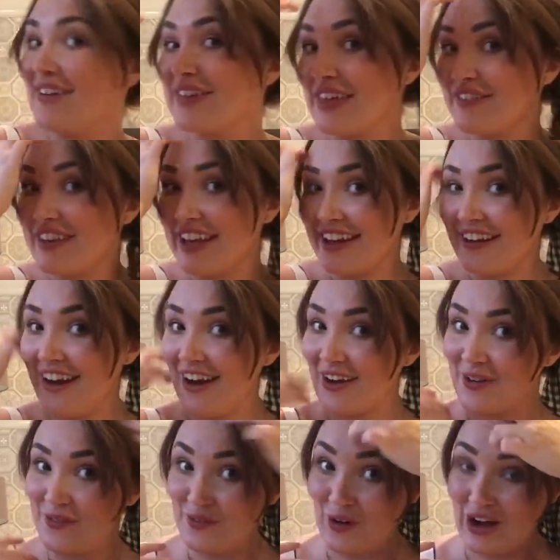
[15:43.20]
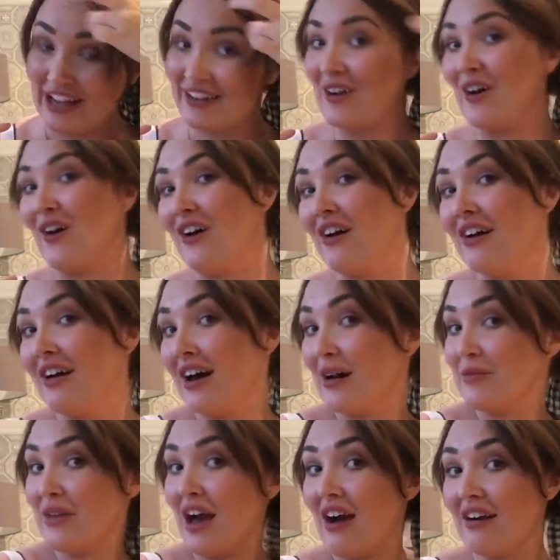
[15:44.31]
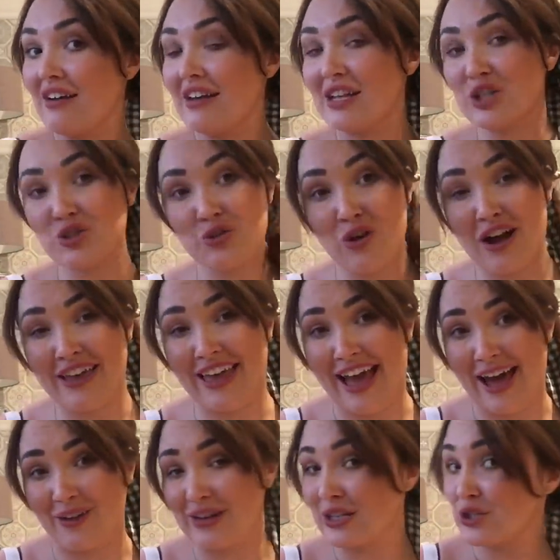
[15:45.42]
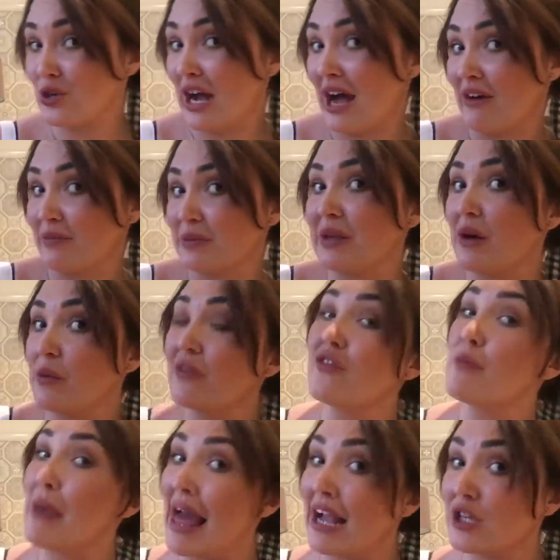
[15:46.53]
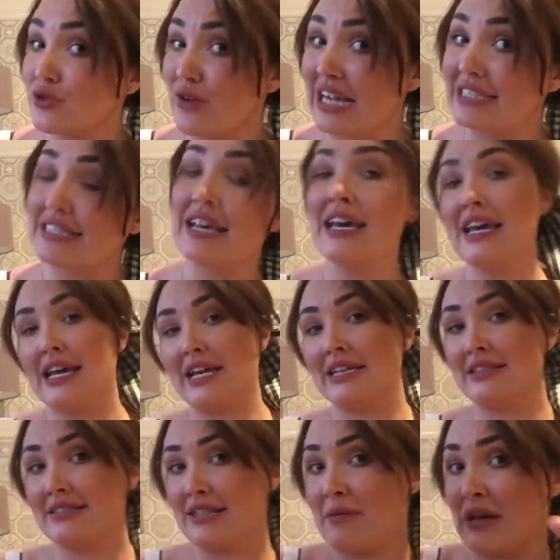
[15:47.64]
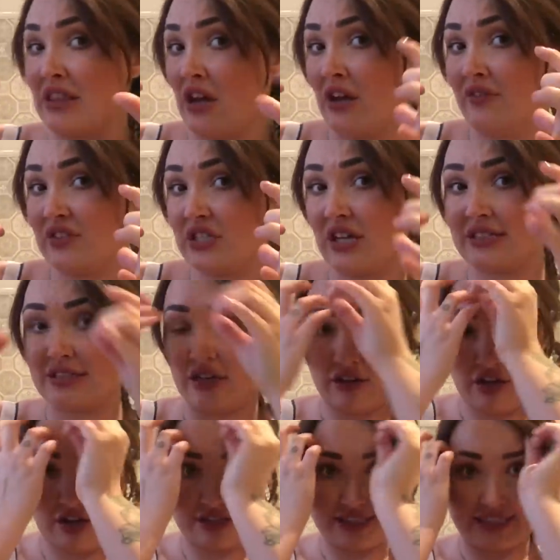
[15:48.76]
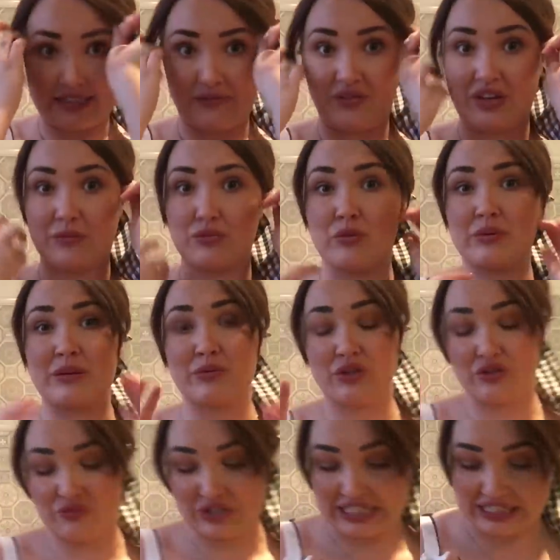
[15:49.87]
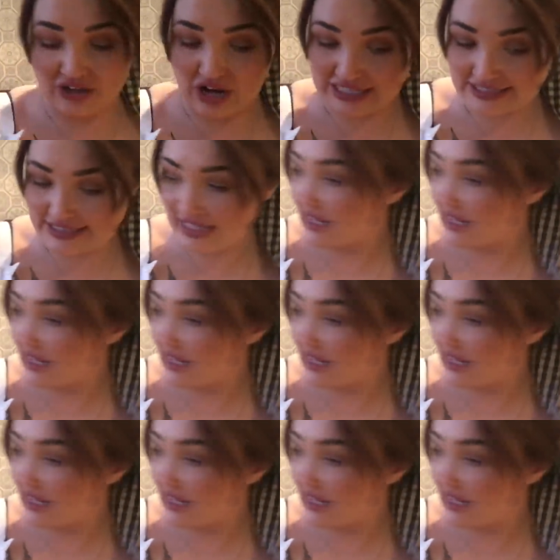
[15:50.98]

I'm giving it a go. Why not? I'm young. Let's try it out. Let's try it out. But like with a black dress in the summer and the oversized sunglasses, I think probably would look really nice.